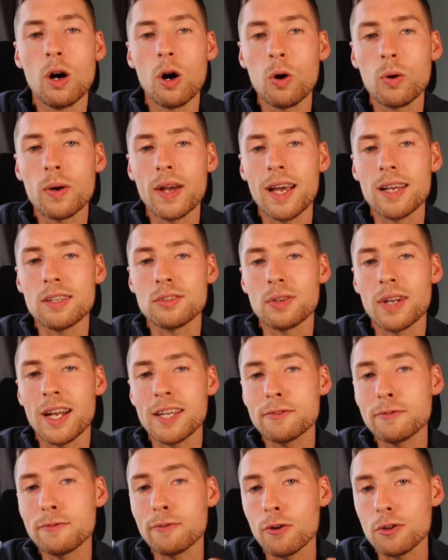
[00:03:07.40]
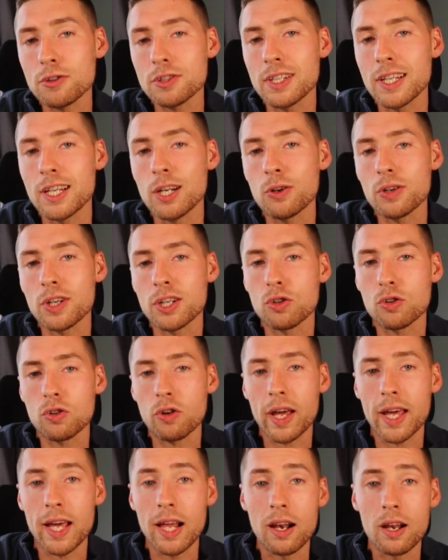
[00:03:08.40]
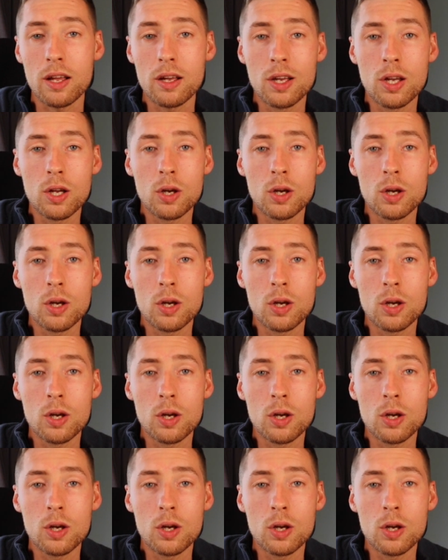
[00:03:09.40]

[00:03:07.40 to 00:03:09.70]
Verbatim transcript: Okay, so let's firstly look at GRAIL,